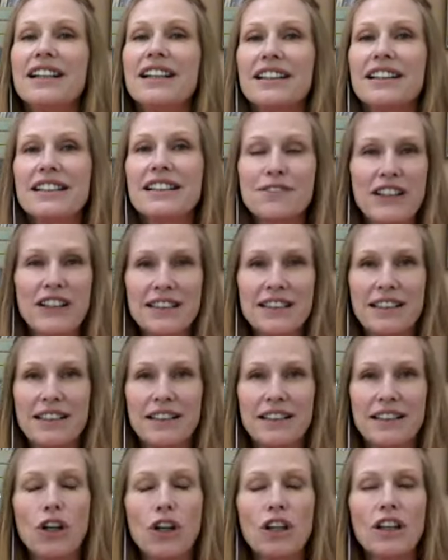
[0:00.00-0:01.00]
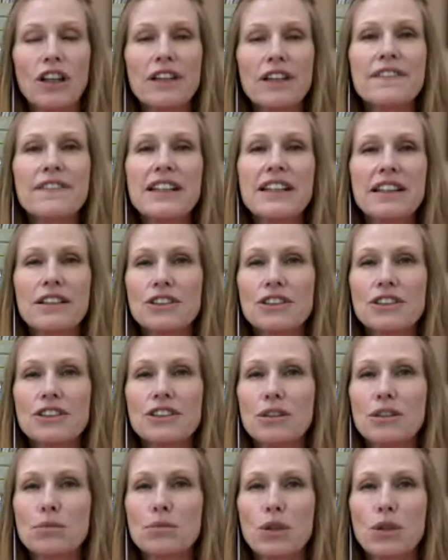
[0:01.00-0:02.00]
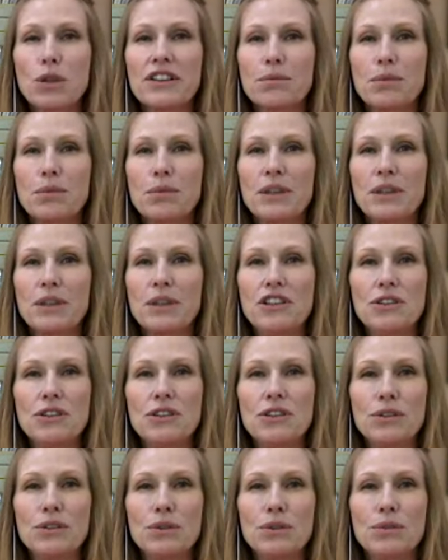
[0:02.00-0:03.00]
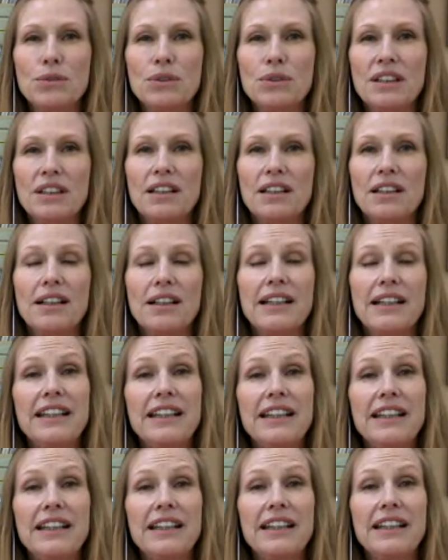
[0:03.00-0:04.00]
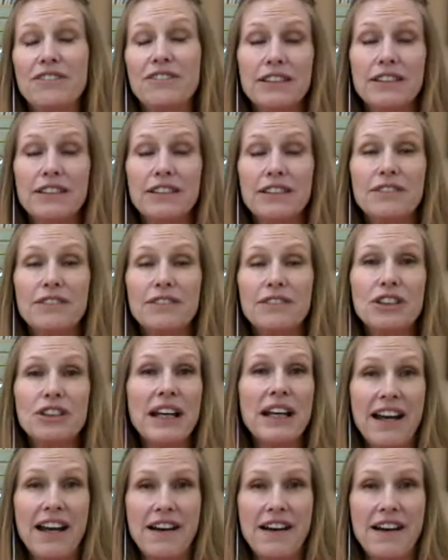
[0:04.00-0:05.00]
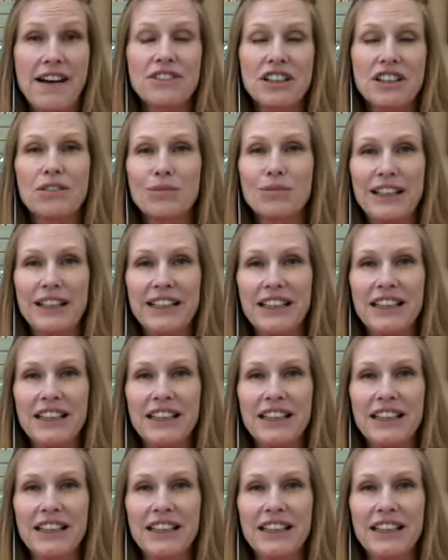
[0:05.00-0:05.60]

Let's face it, all of the energy work that we do, if any of you have done